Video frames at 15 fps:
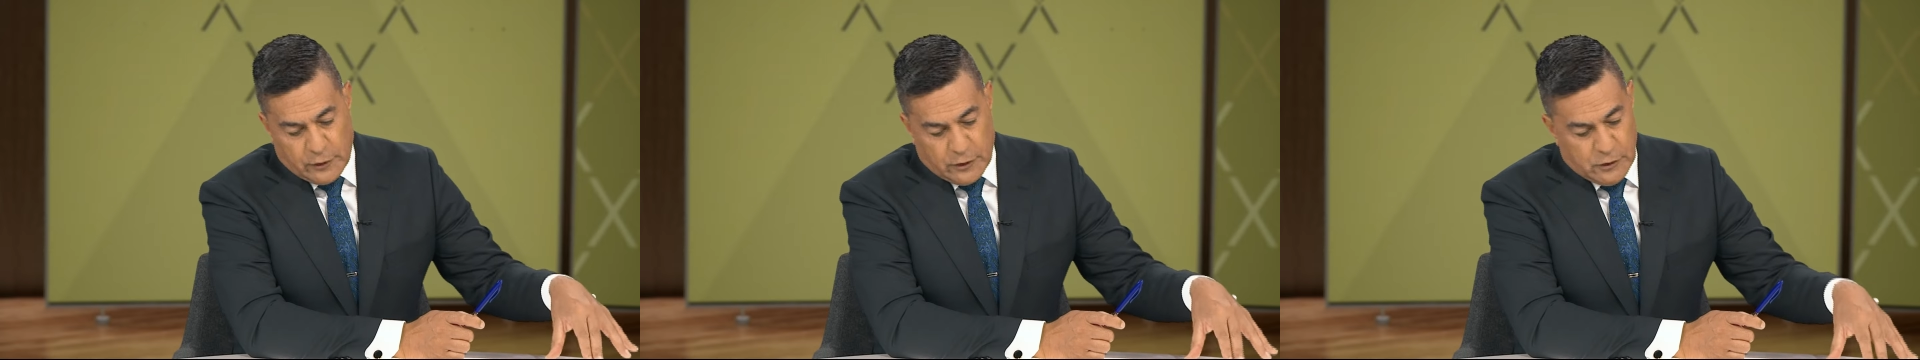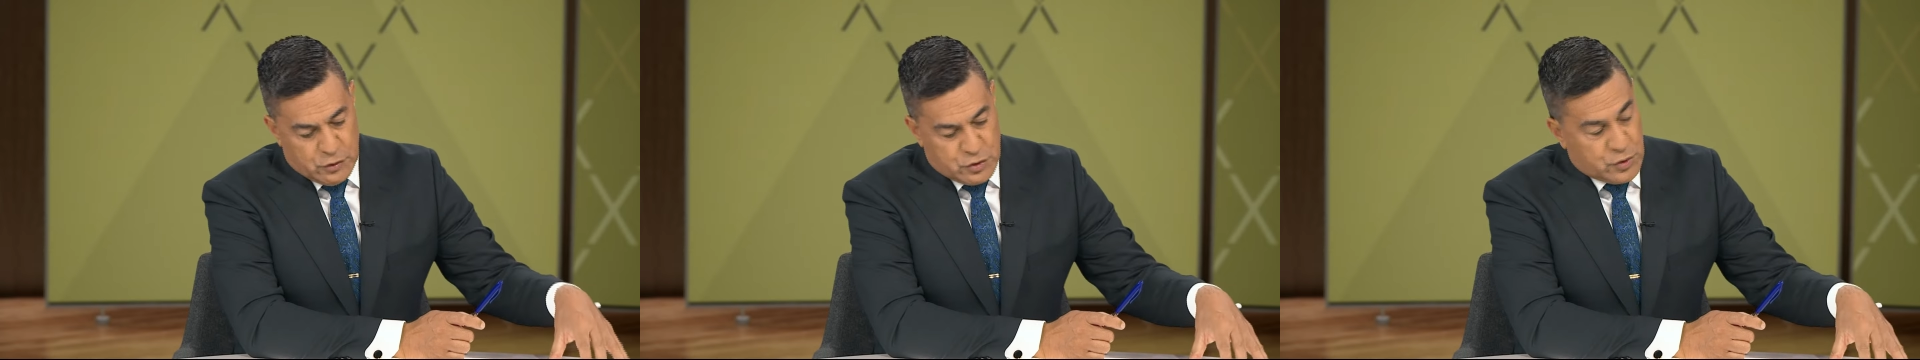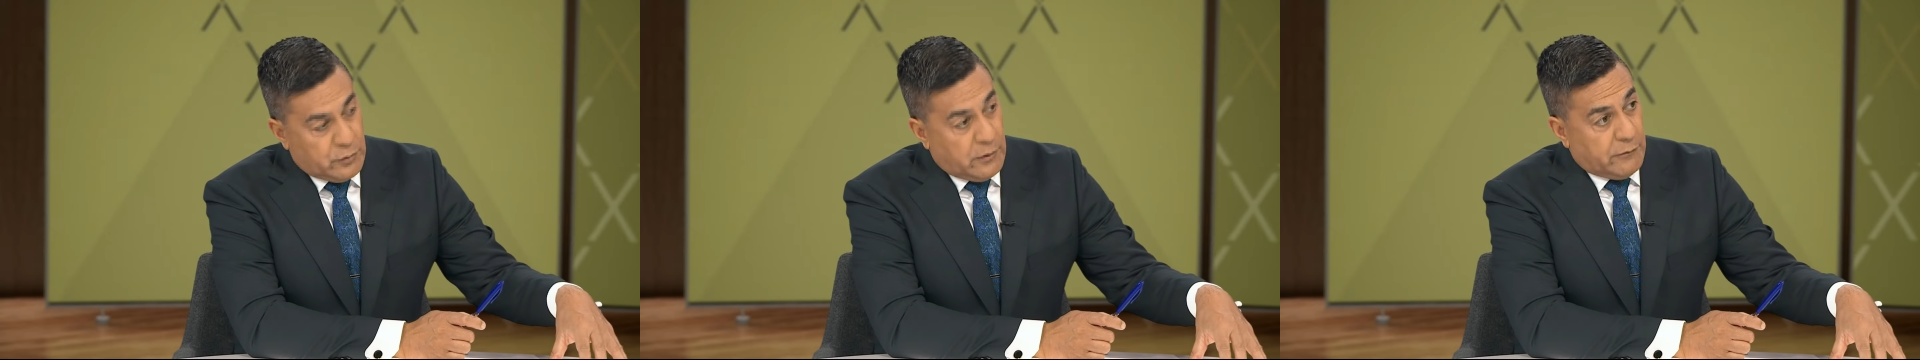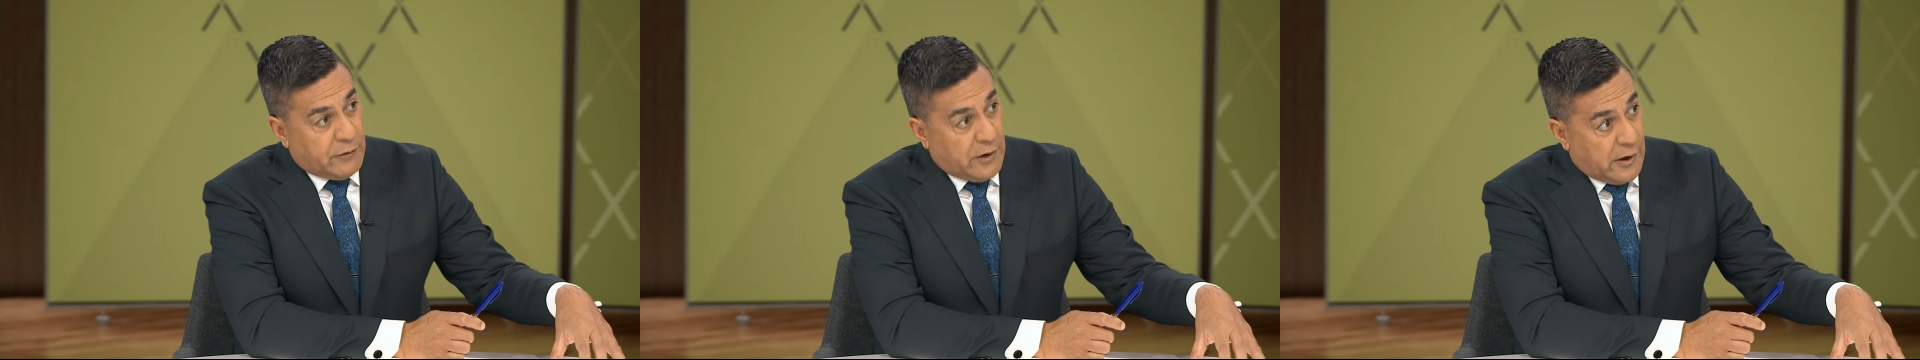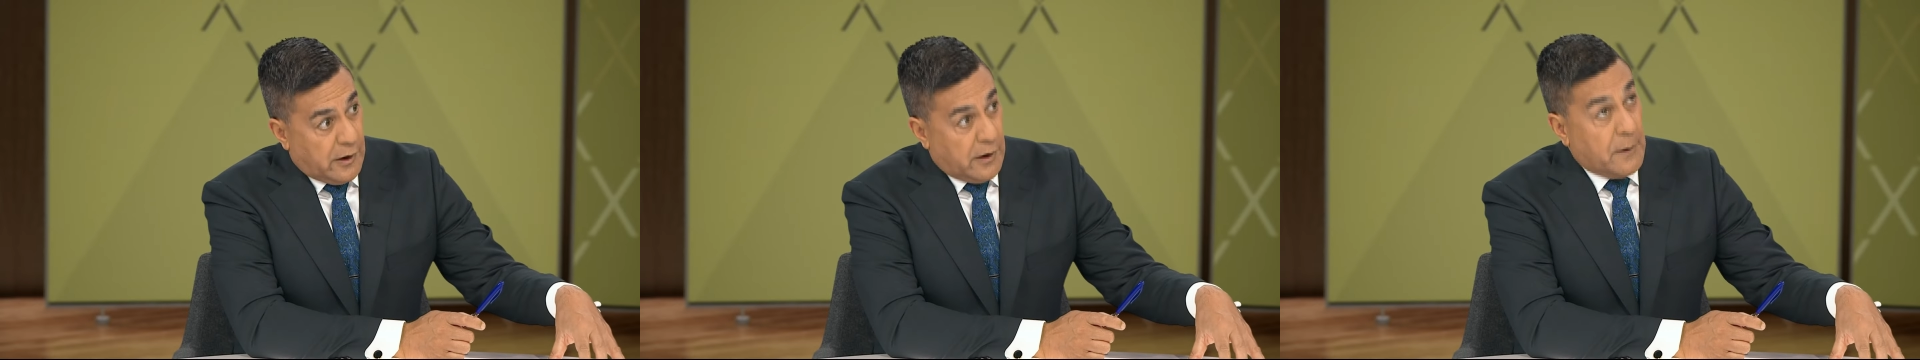got an issue of
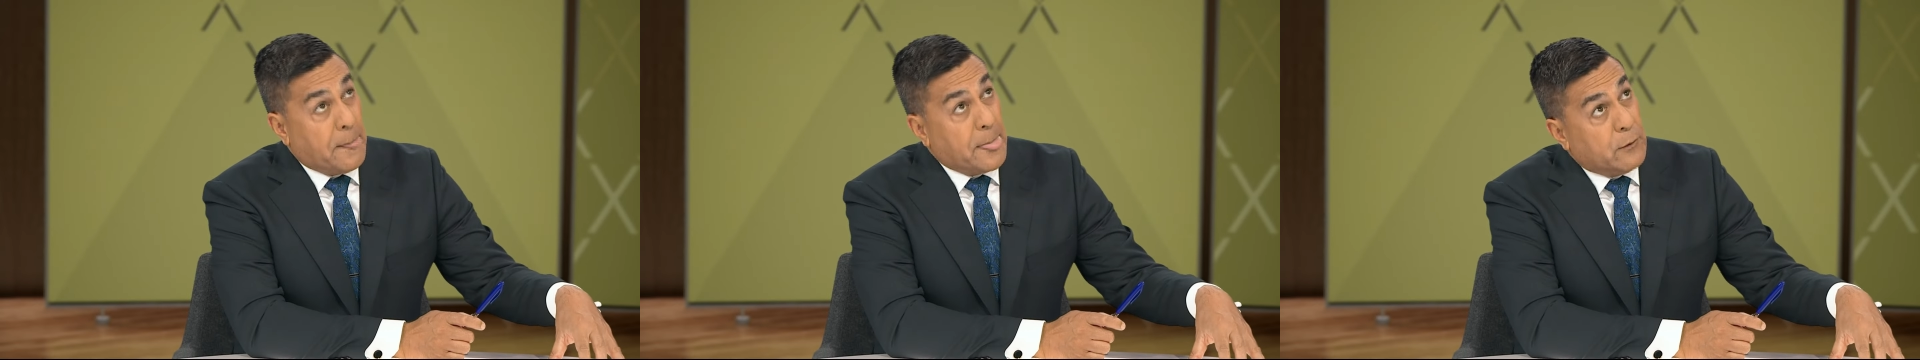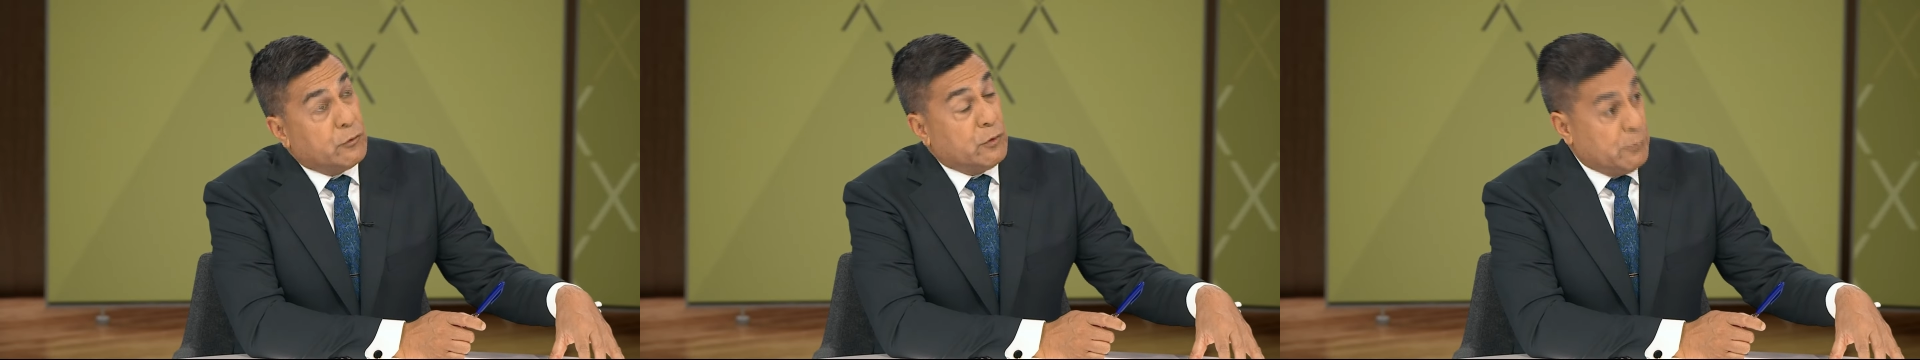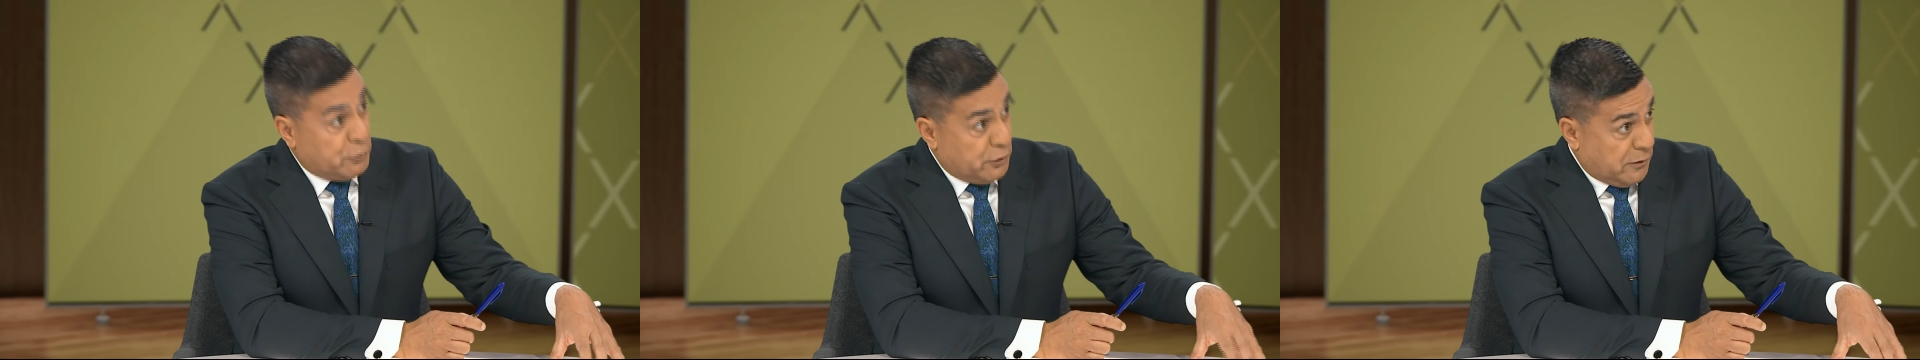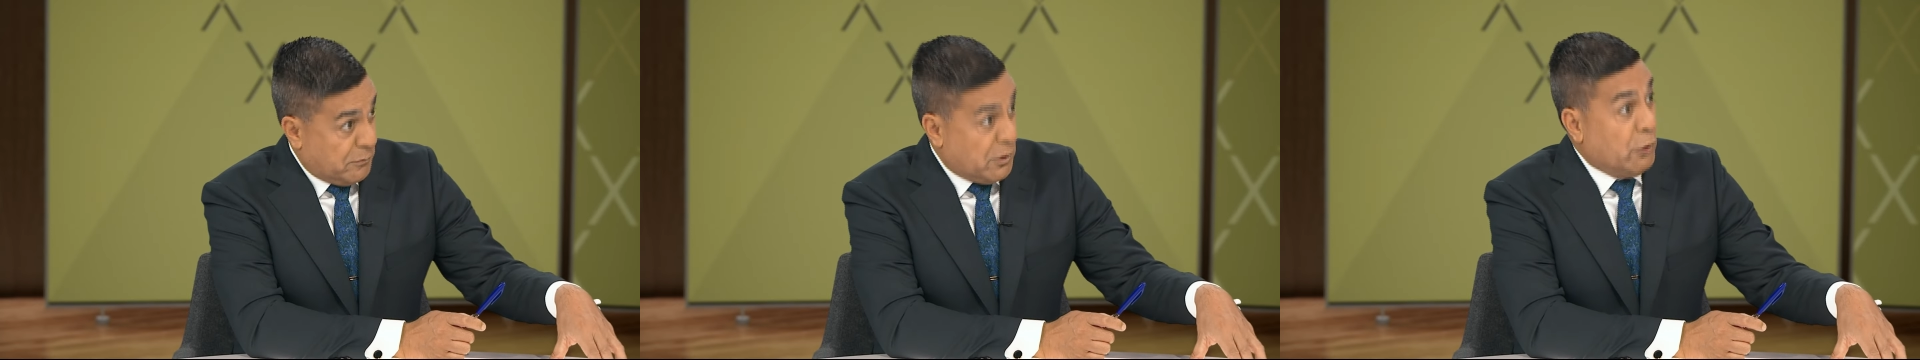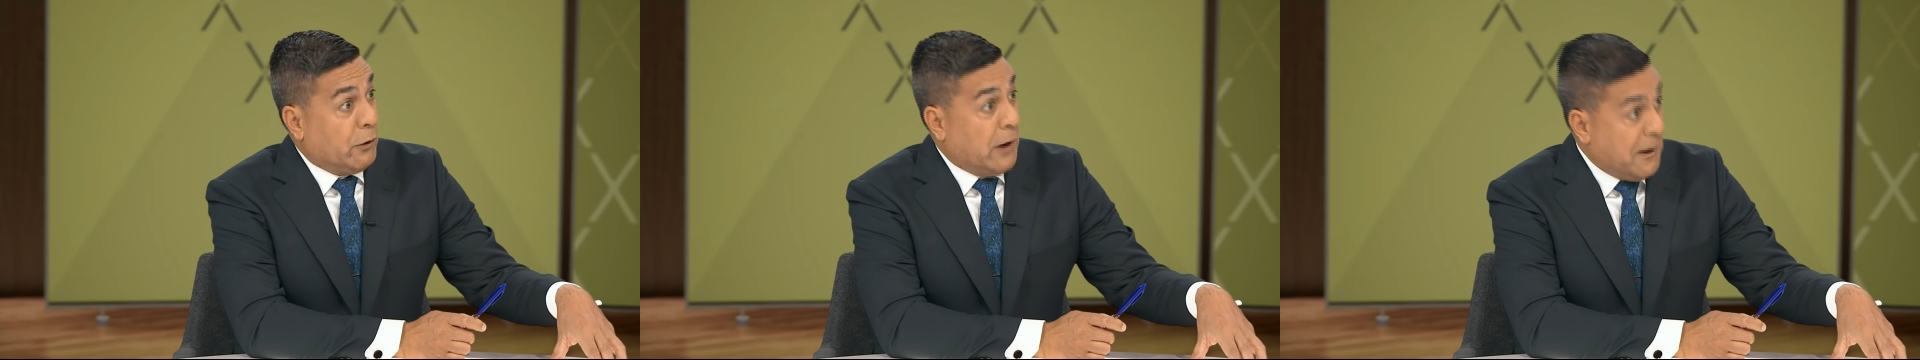tupuna
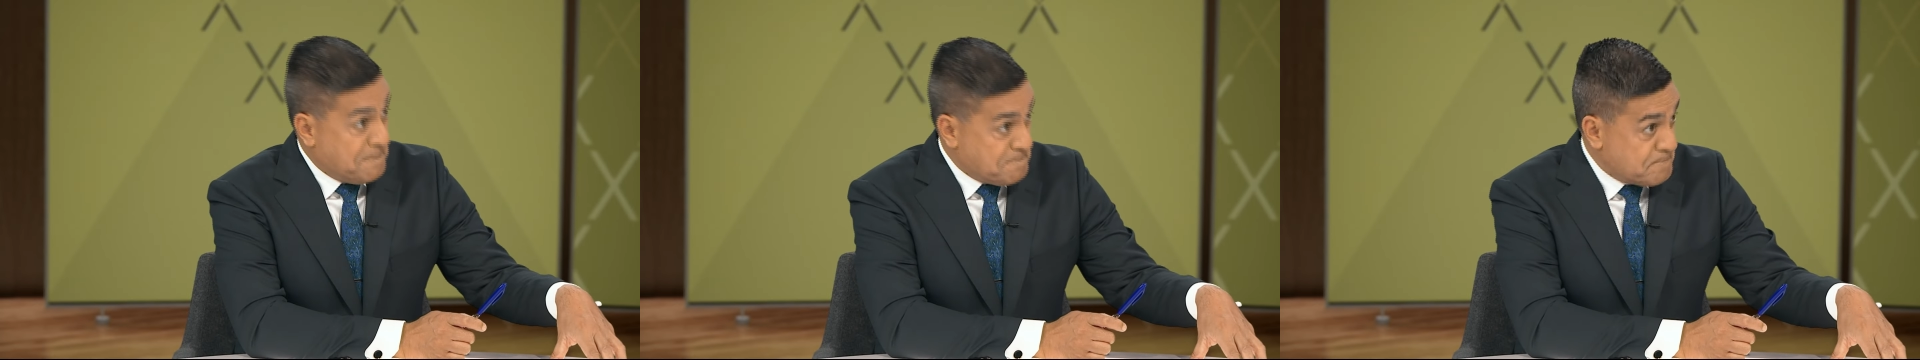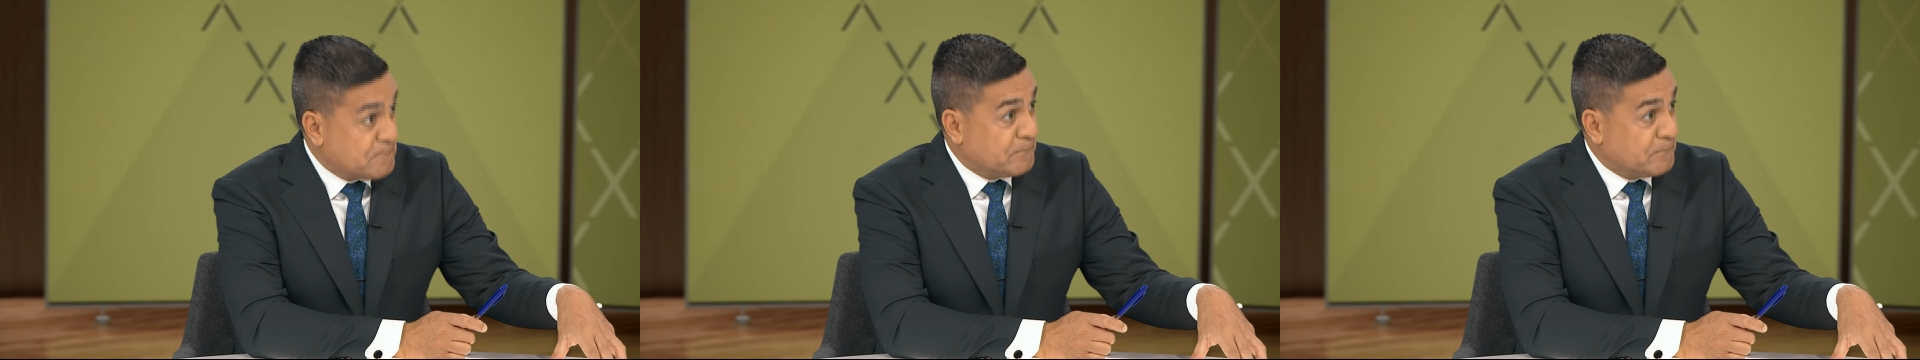maunga